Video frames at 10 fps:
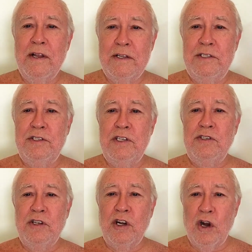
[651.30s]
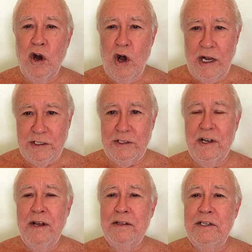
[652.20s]
This is the cause.
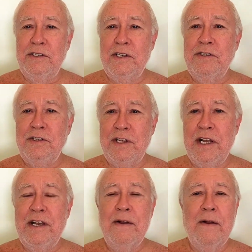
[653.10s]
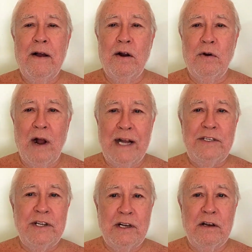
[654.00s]
This is the
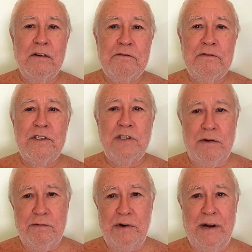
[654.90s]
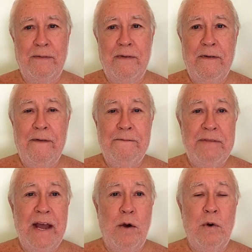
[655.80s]
arising of suffering.
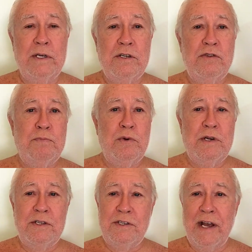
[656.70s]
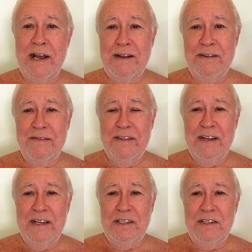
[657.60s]
Now, what does Buddha say?
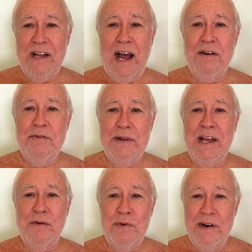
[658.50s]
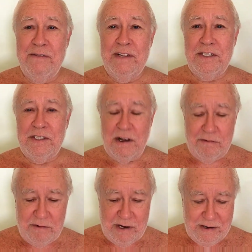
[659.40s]
How do we get rid of this
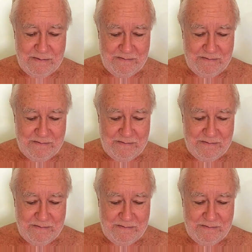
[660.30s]
suffering?